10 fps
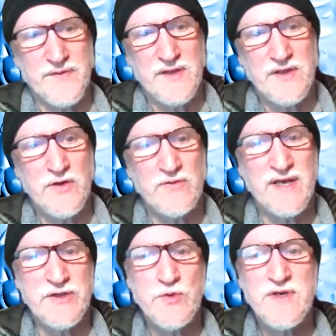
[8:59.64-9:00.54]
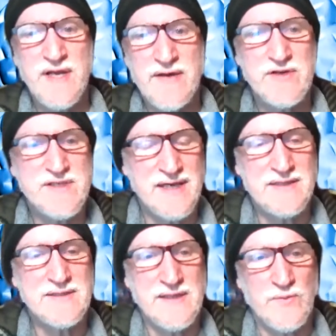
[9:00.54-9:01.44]
you know and you would never
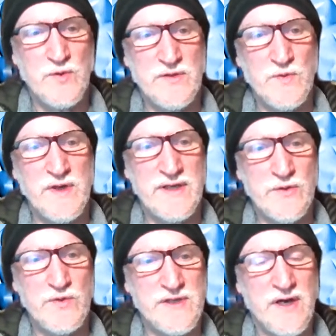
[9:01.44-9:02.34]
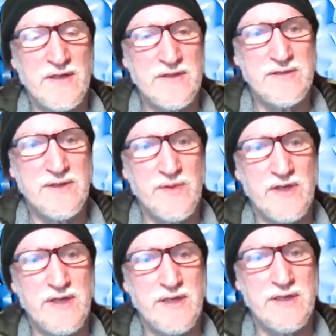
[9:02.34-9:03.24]
text someone the way you would talk to
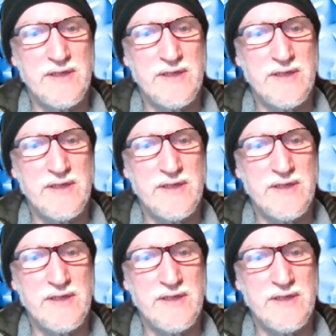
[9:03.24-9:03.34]
somebody